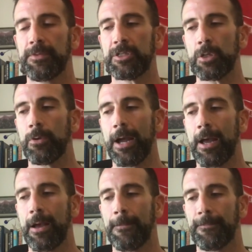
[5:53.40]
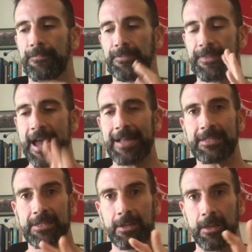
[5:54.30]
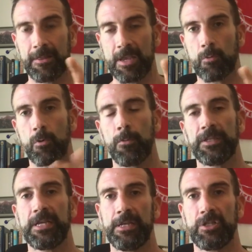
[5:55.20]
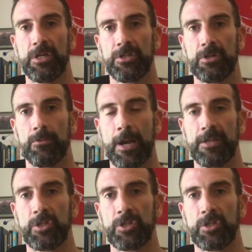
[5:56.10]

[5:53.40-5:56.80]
So that's the aromatase issue, right?